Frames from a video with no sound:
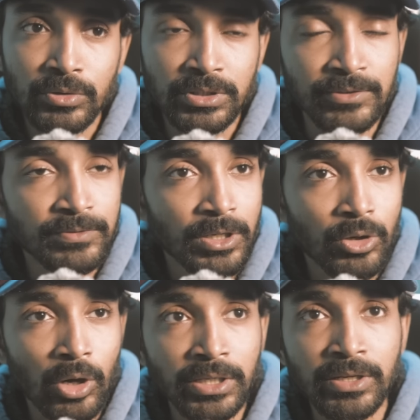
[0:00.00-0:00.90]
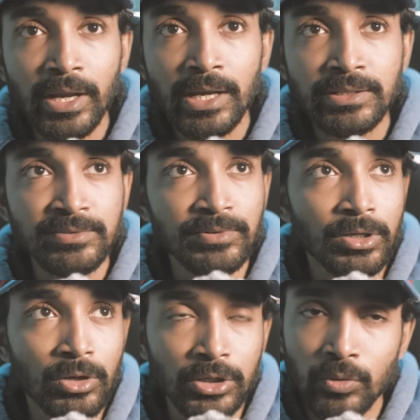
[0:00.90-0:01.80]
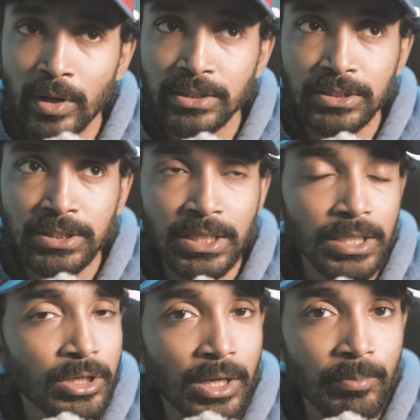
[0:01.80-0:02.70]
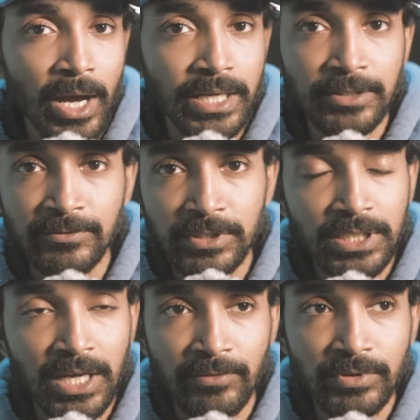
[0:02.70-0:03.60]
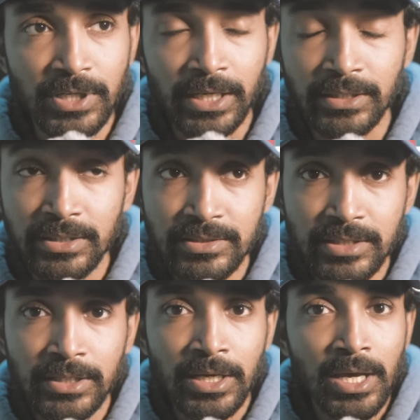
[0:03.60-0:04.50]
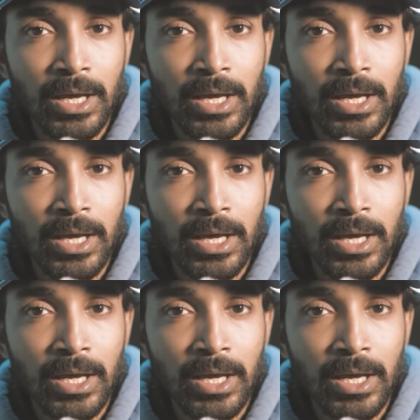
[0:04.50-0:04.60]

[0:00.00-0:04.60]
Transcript: different oil grades, different oil quantity, air column height, everything I have tried and tested.